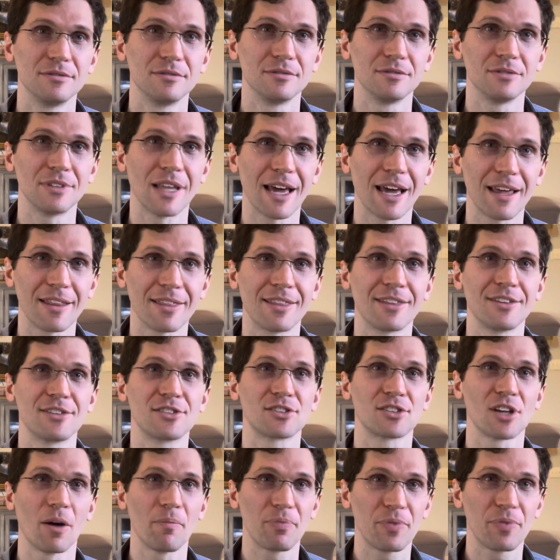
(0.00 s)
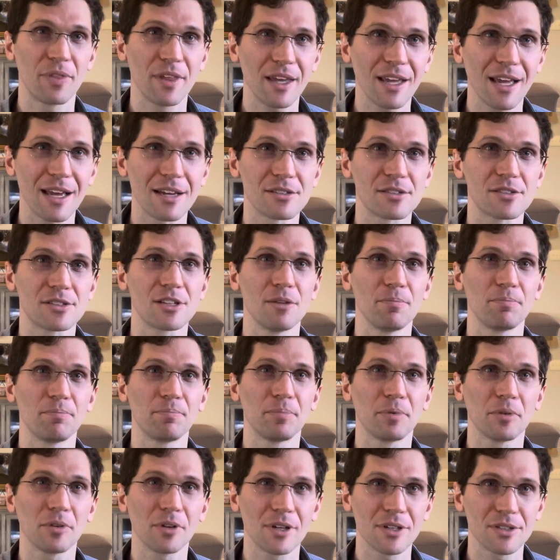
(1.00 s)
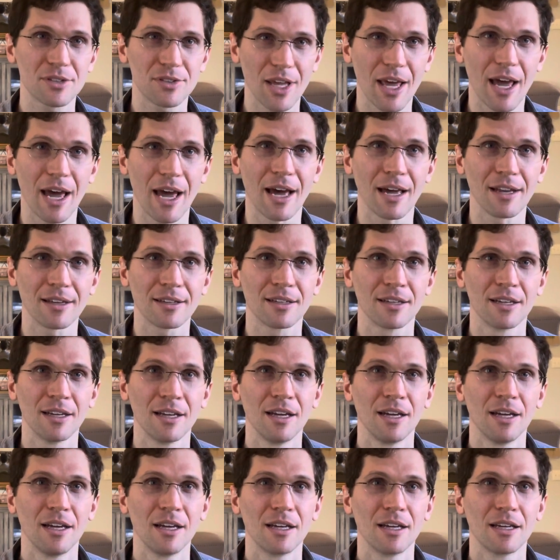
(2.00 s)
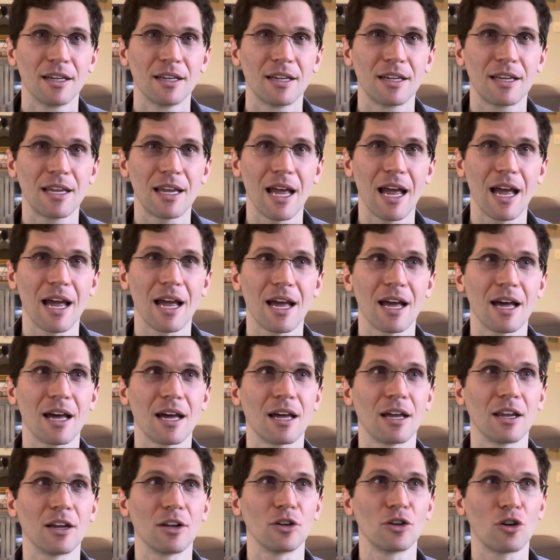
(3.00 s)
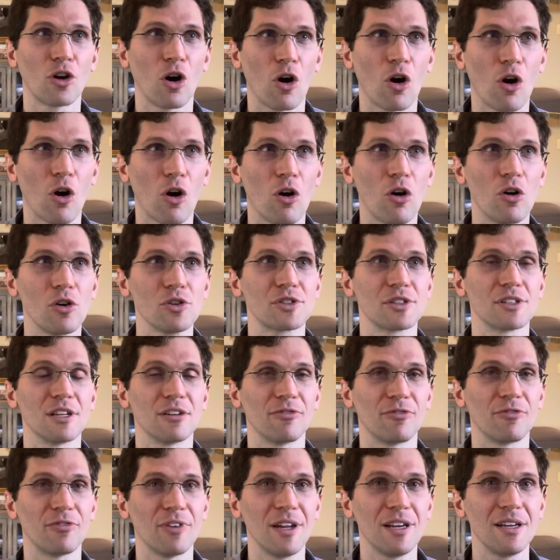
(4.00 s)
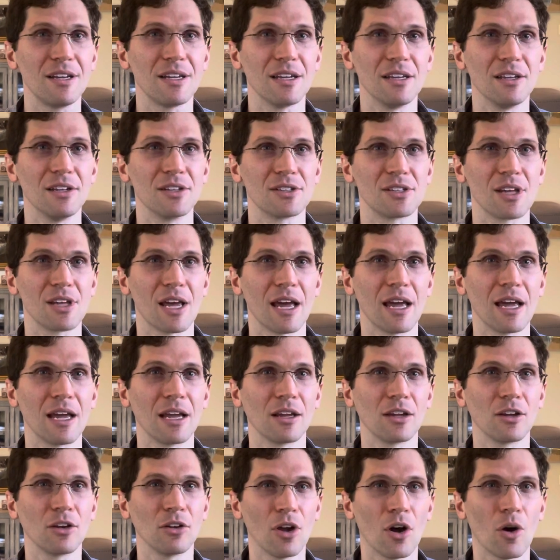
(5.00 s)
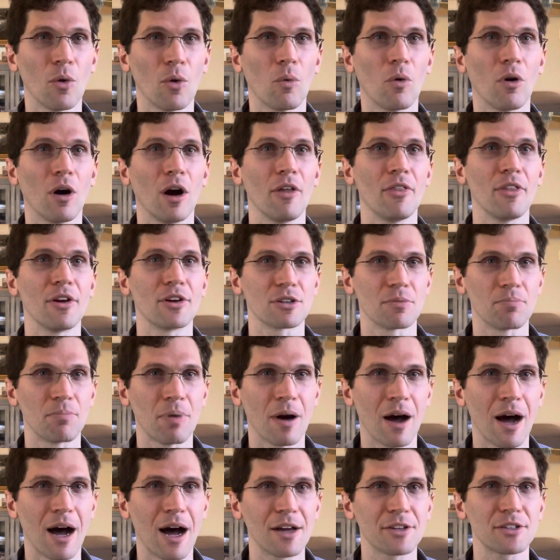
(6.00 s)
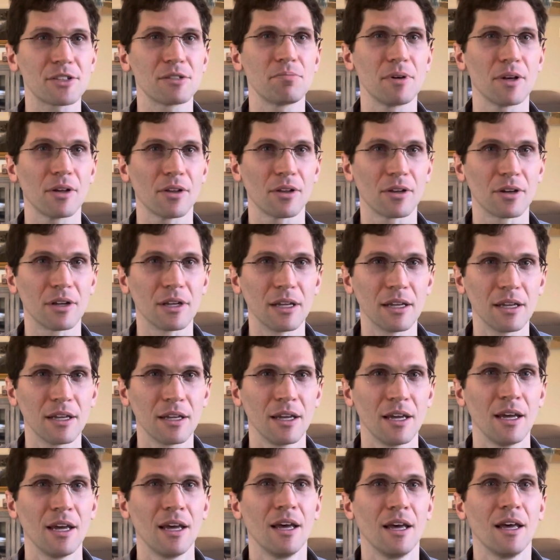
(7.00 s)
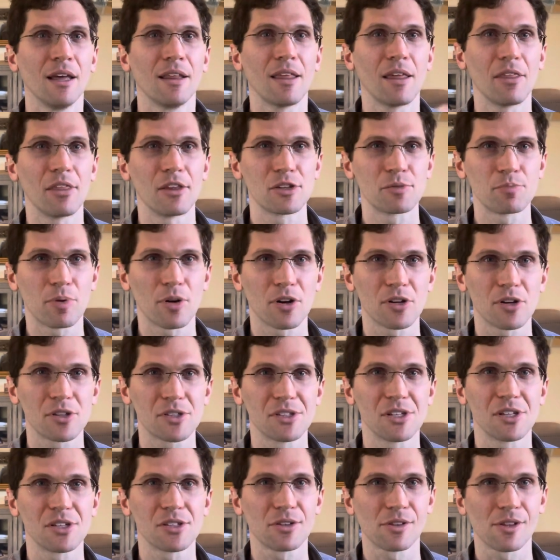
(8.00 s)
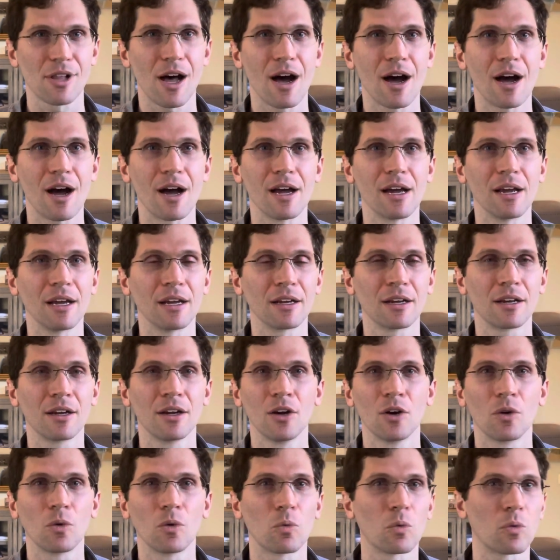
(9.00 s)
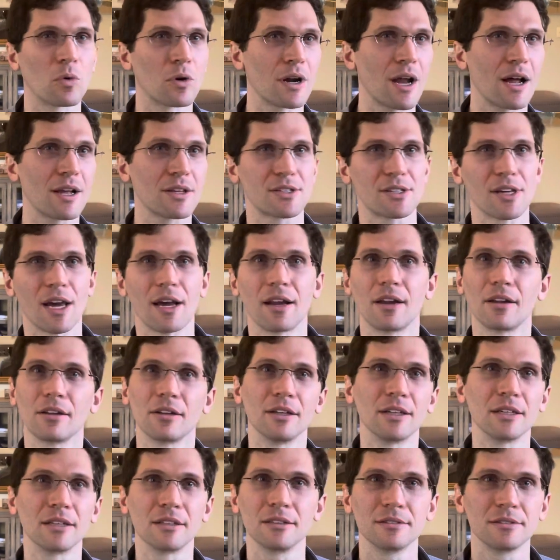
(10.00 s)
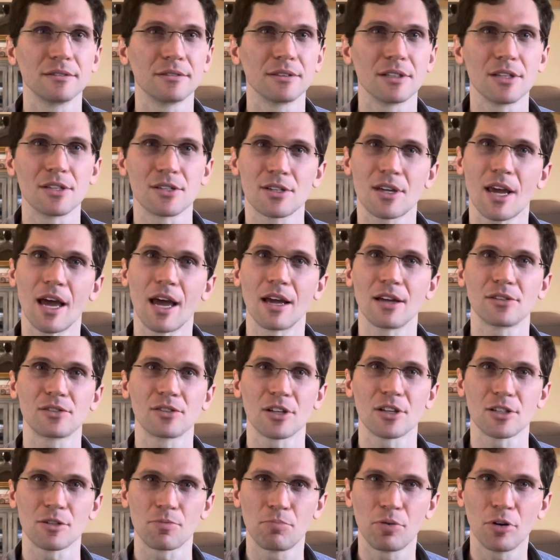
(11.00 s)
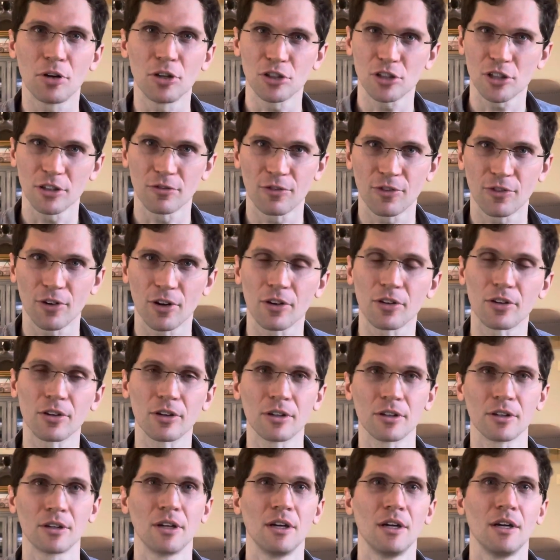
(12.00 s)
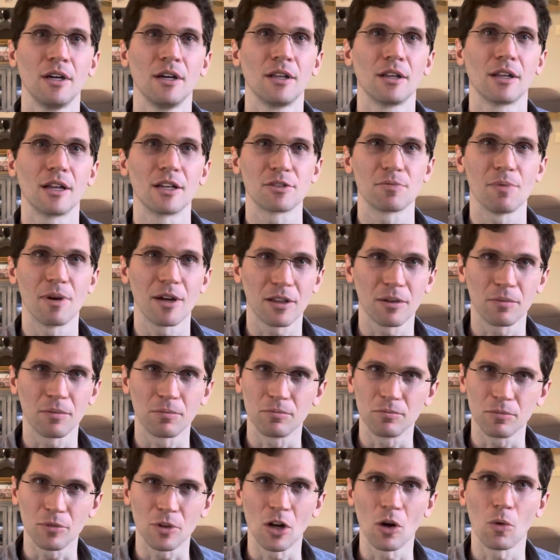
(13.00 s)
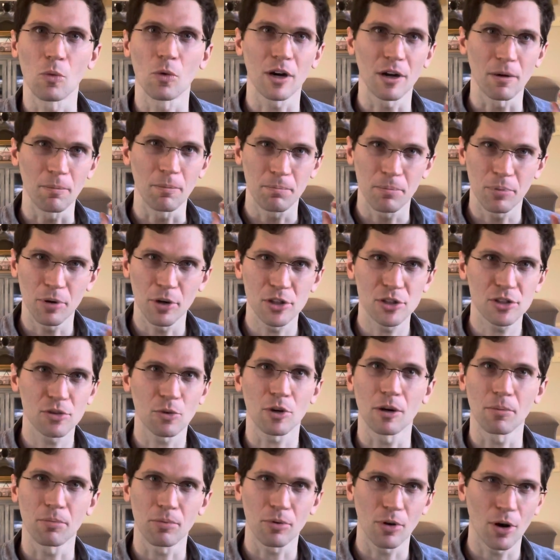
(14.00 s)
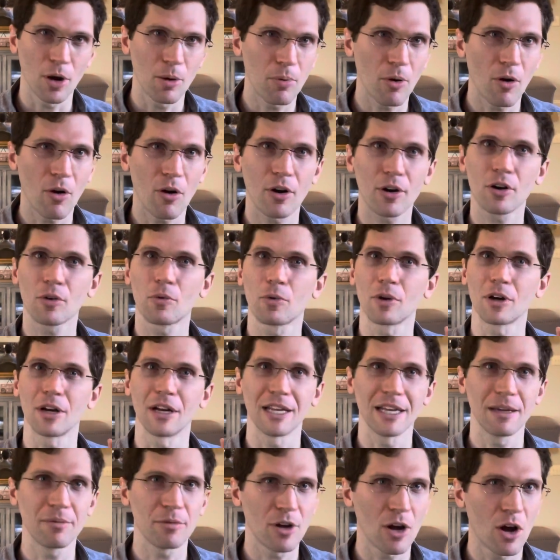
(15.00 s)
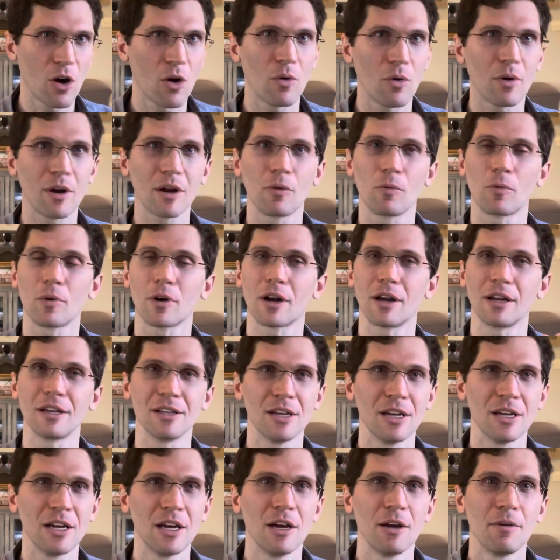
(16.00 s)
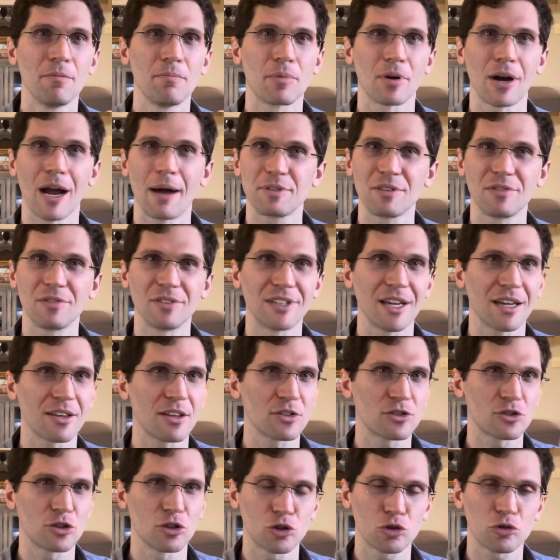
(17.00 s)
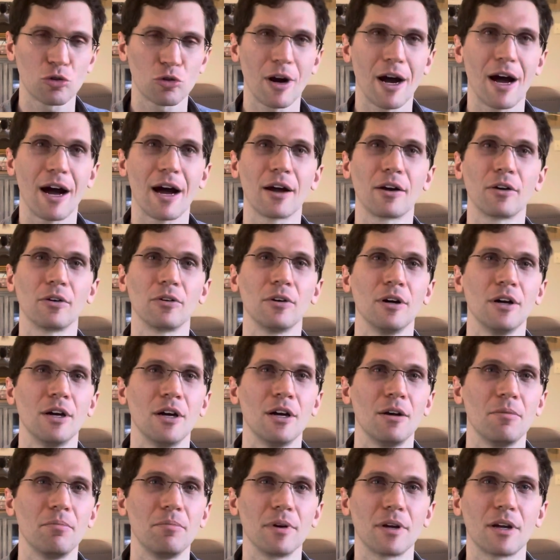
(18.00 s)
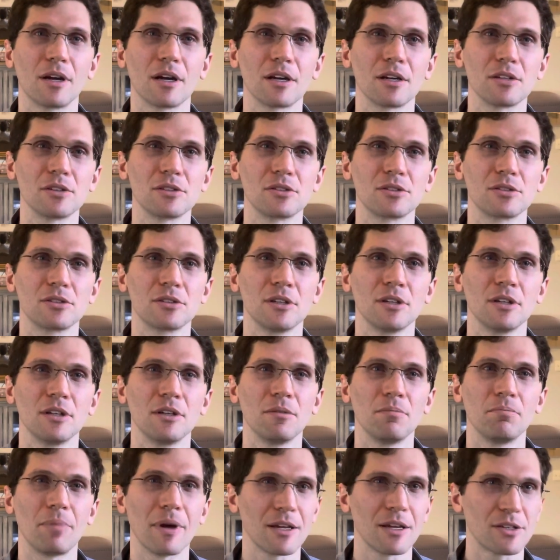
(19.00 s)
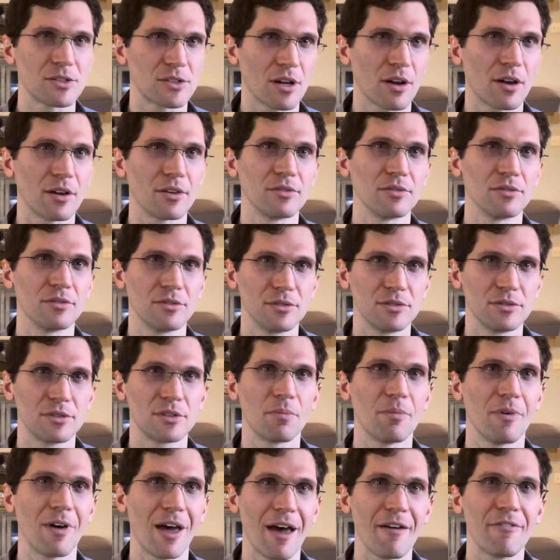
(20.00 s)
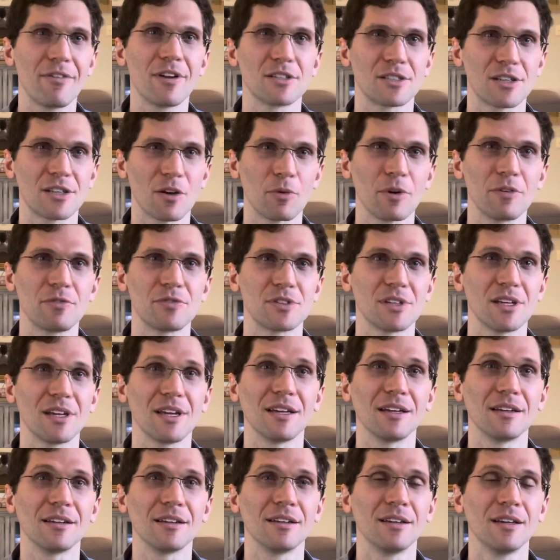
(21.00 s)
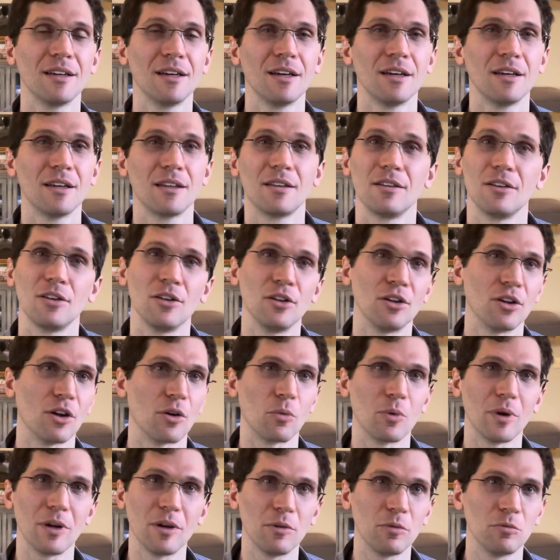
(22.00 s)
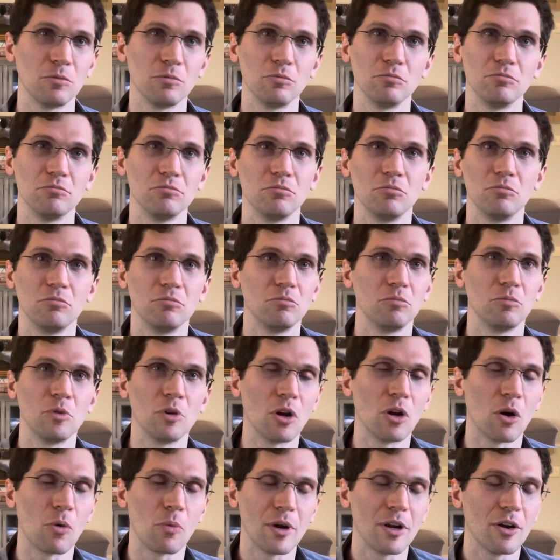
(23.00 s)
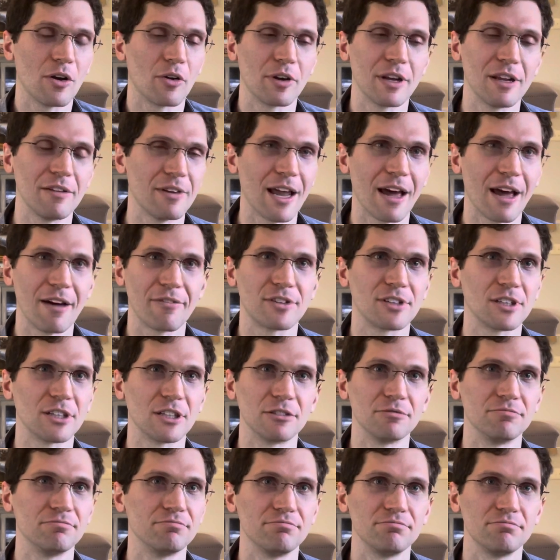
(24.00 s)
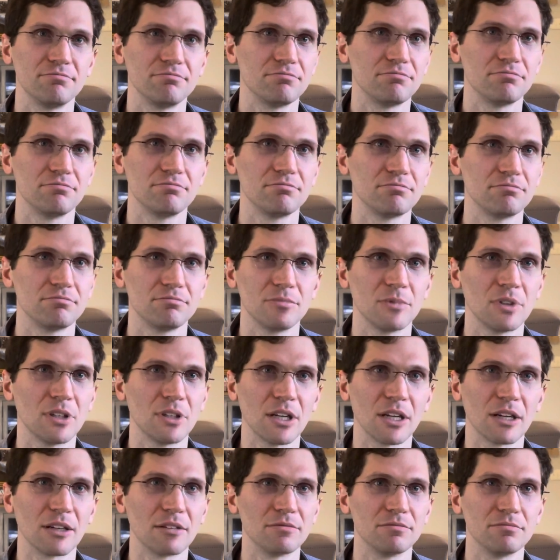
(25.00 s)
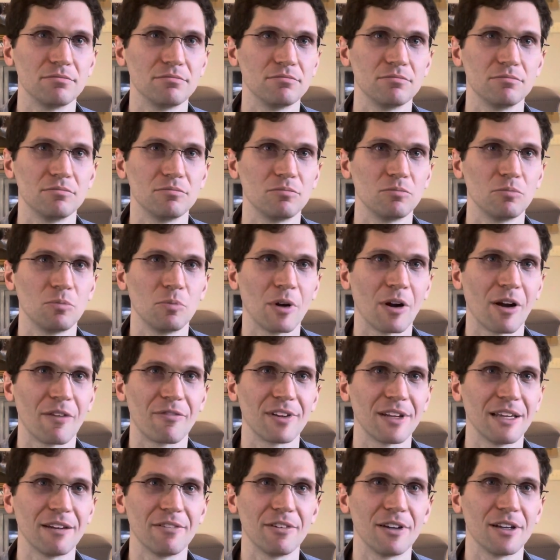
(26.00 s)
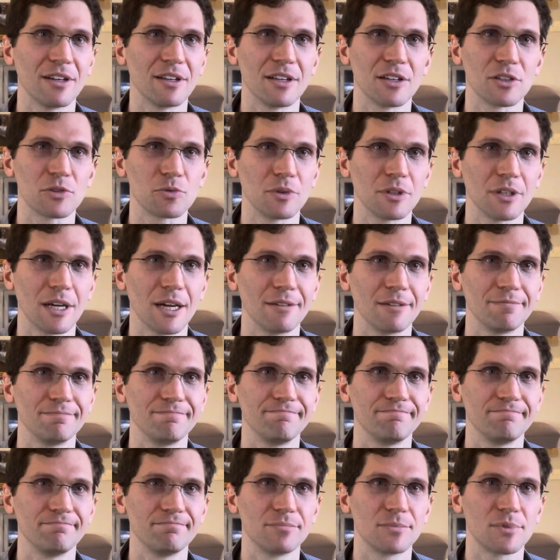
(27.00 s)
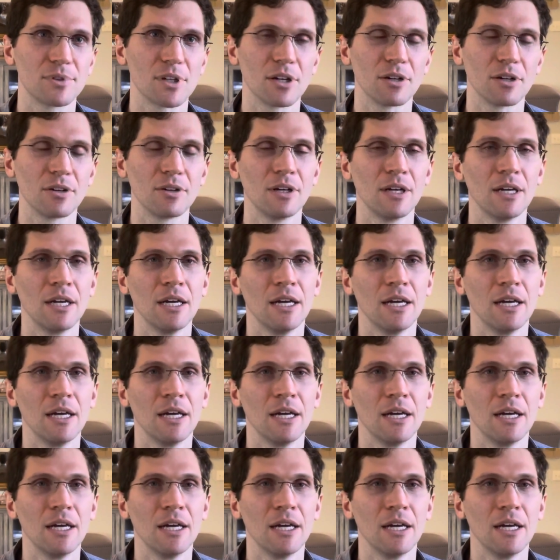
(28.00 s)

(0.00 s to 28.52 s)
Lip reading: That something as simple as that can cause a defendant to say, you know what, there's a possibility that this person is lying. We're not settling this case. Let's push it further. Let's make them, we're going to push it. We're going to probe harder. We're going to keep going. We're going to perhaps even take this to trial because based on some of the evidence that we've seen, we don't even have to, we don't have to give in to this one yet. So,